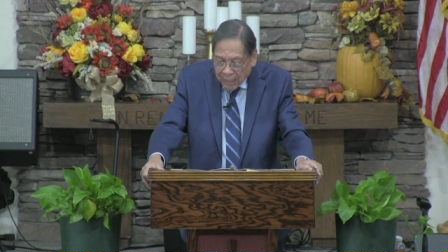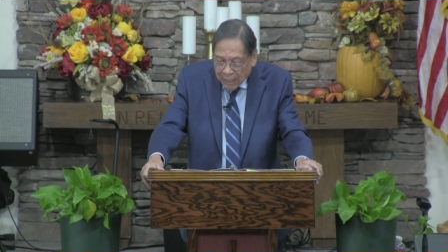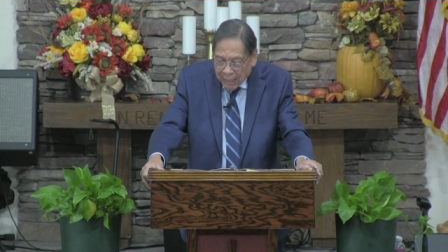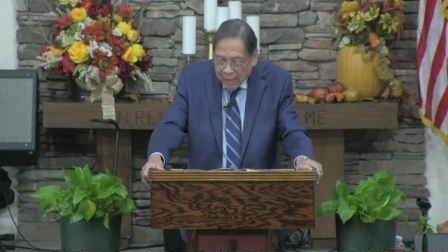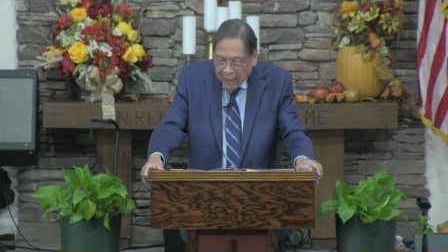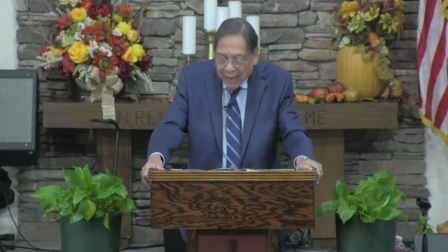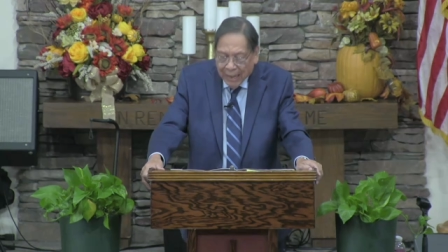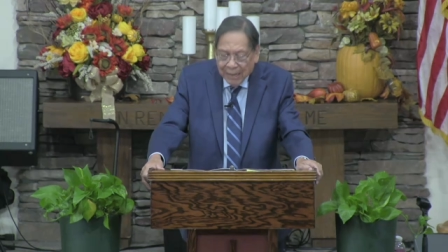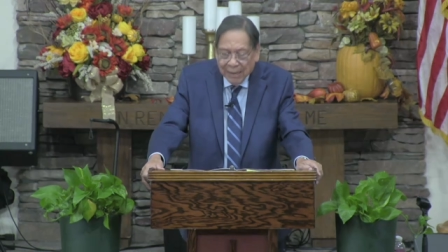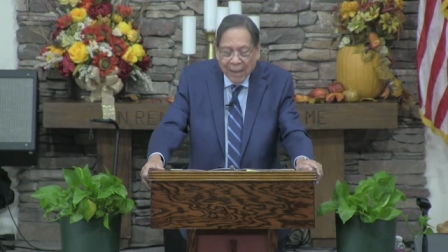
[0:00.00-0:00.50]

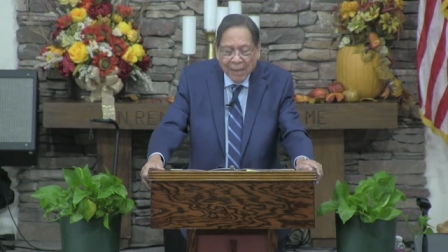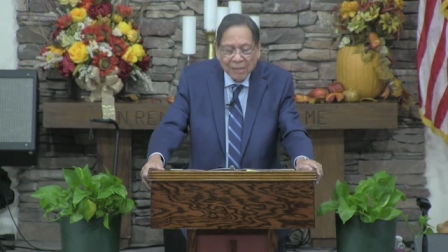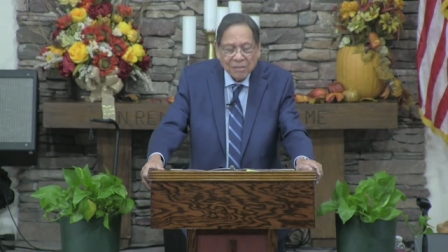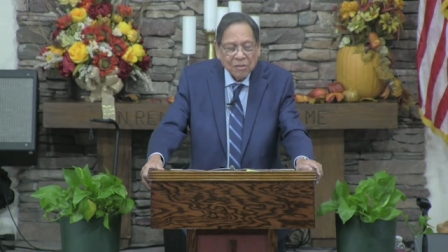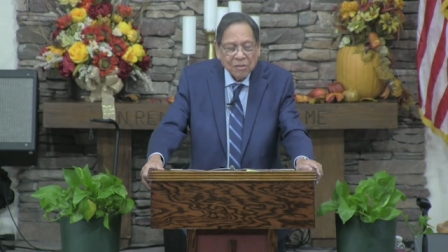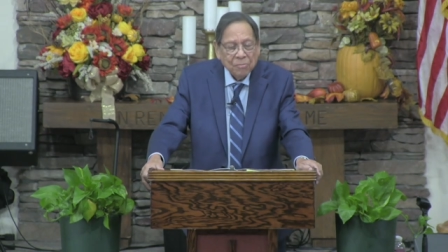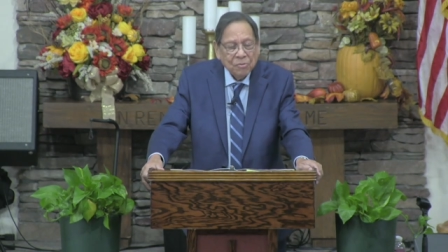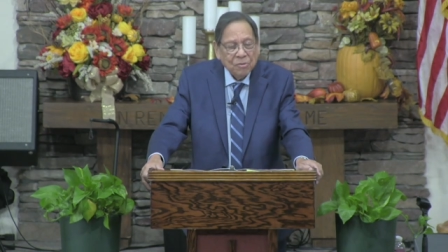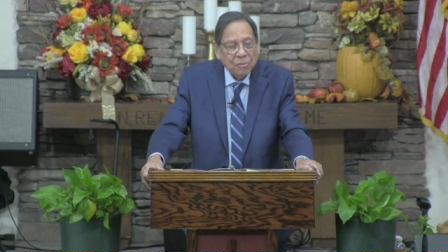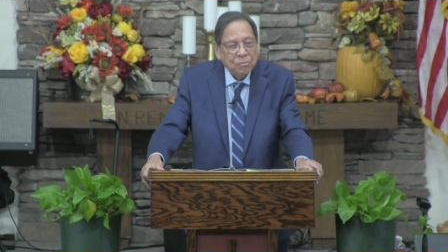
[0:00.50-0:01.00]
He had to
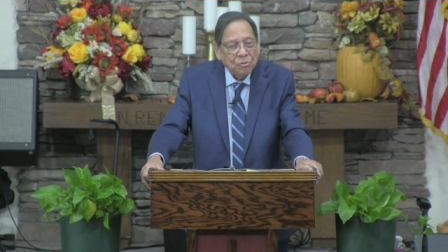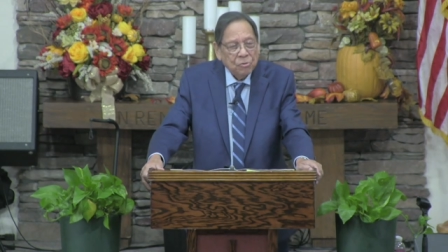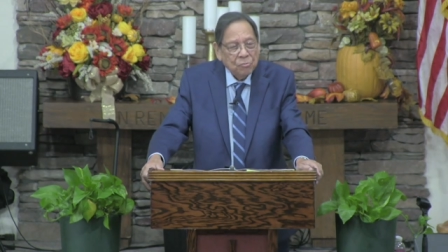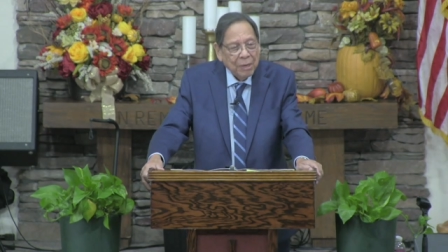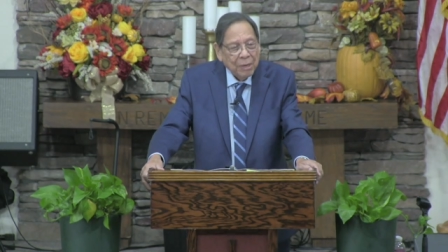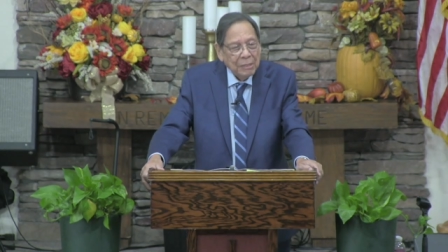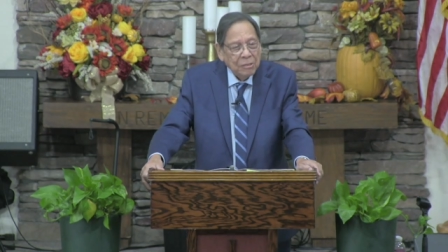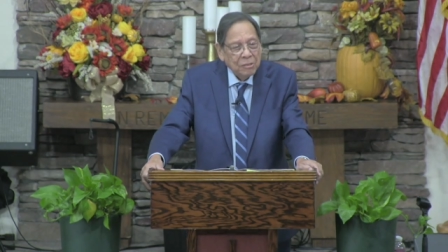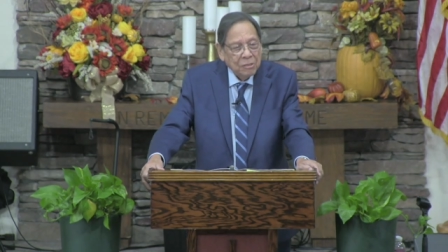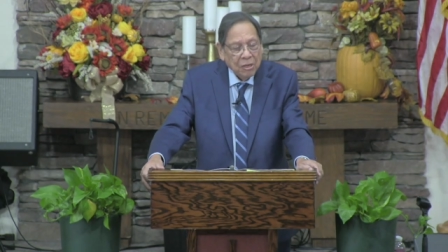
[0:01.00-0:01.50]
ask him some
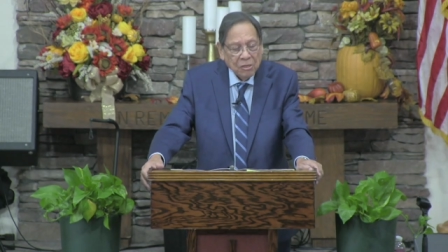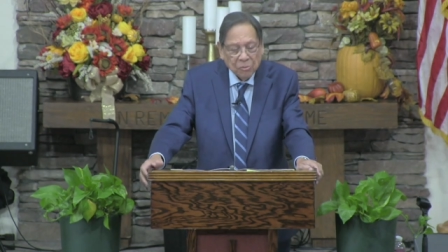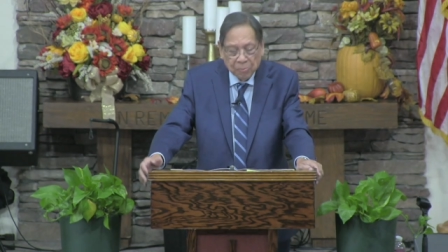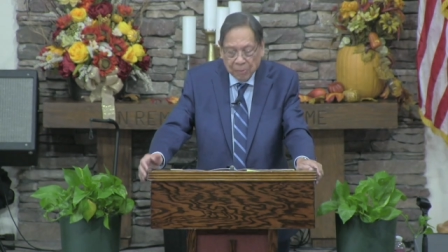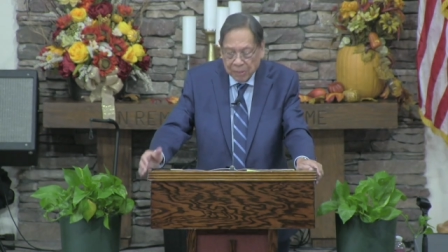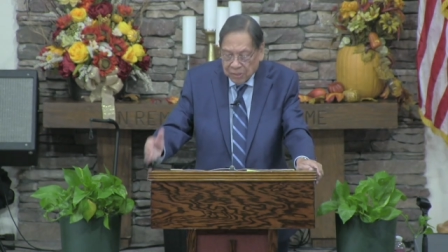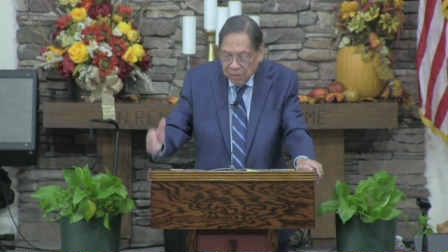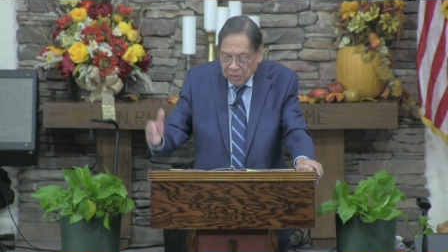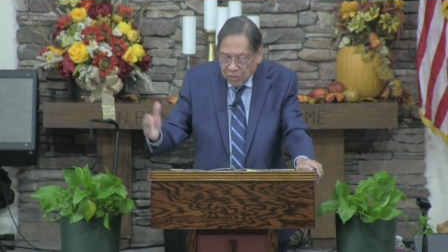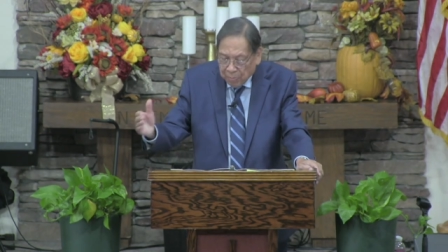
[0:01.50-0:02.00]
strange things,
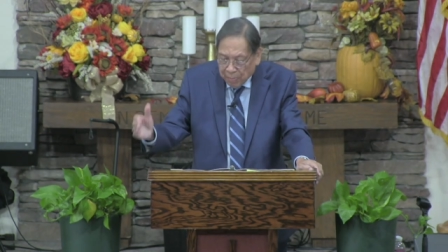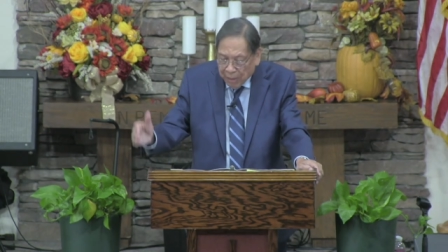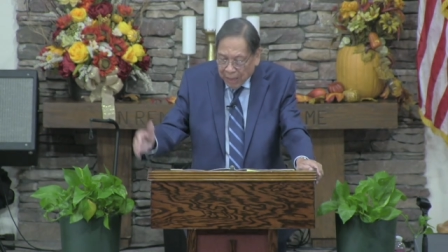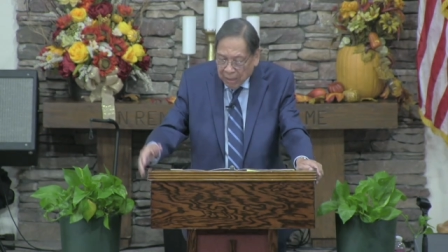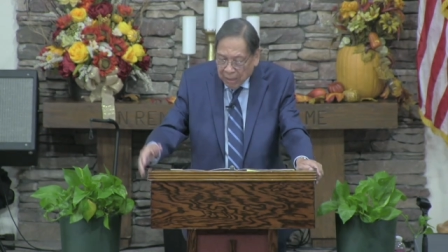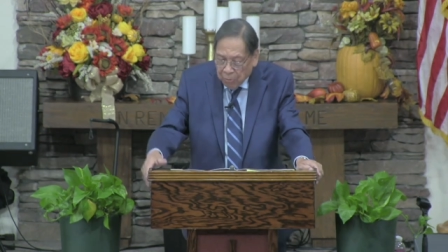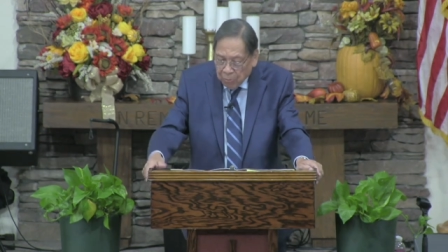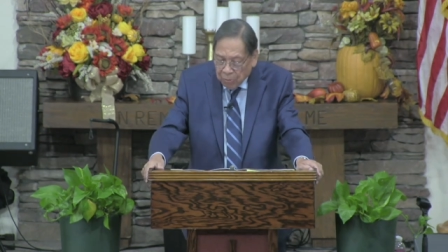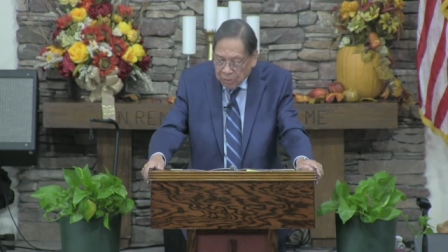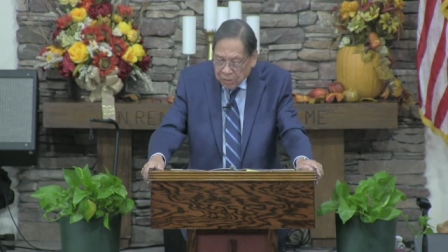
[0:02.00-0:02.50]
but this
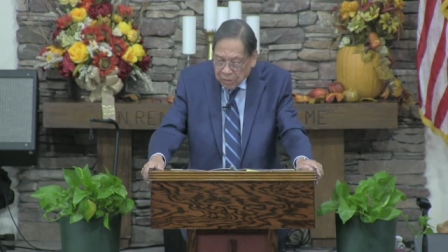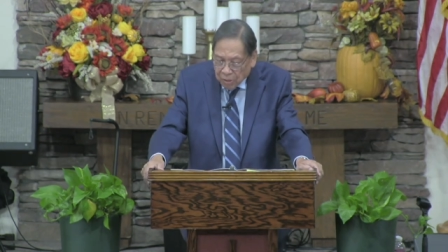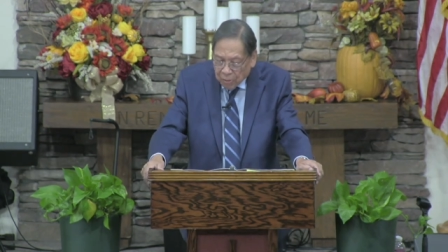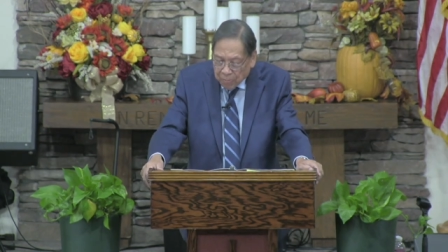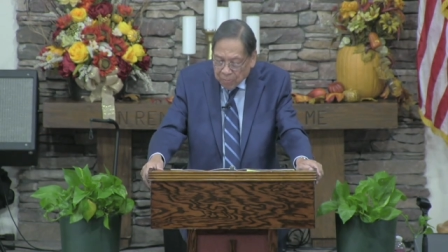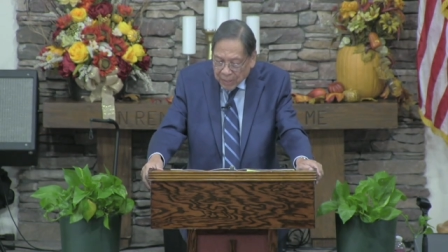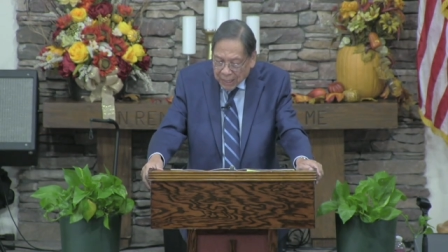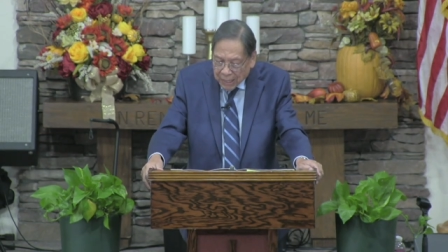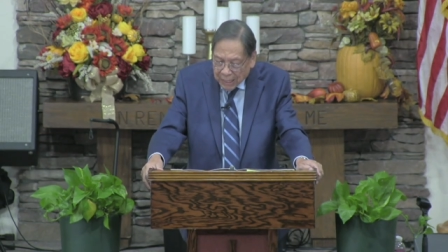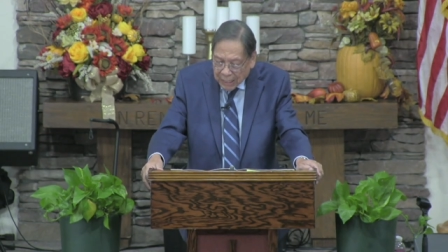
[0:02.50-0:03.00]
man was
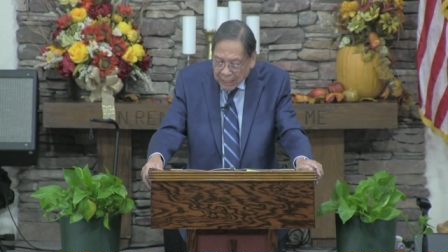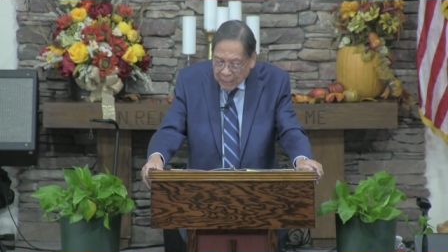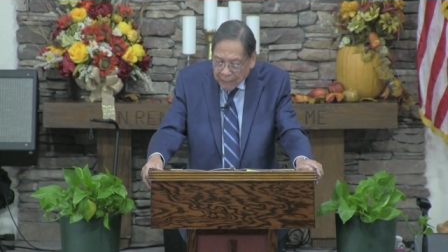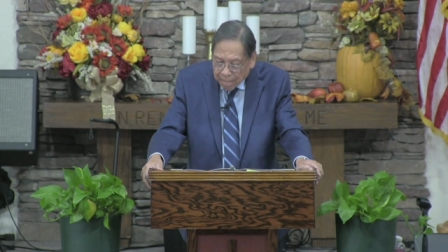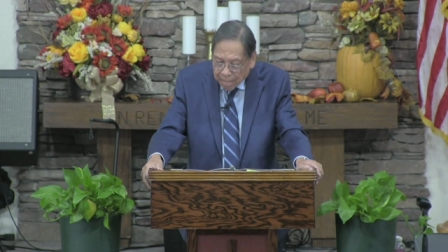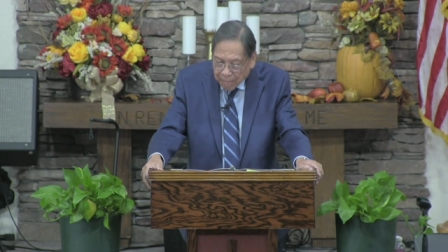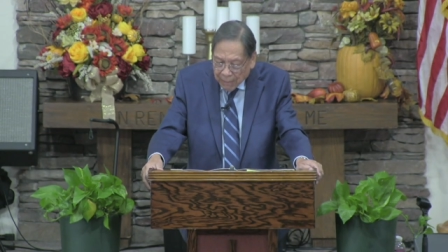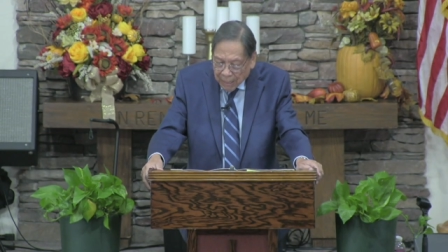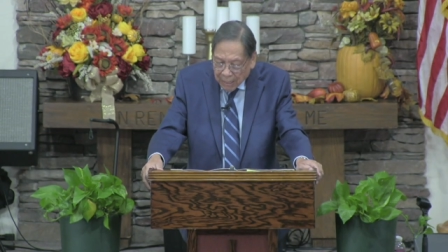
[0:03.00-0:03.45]
obedient.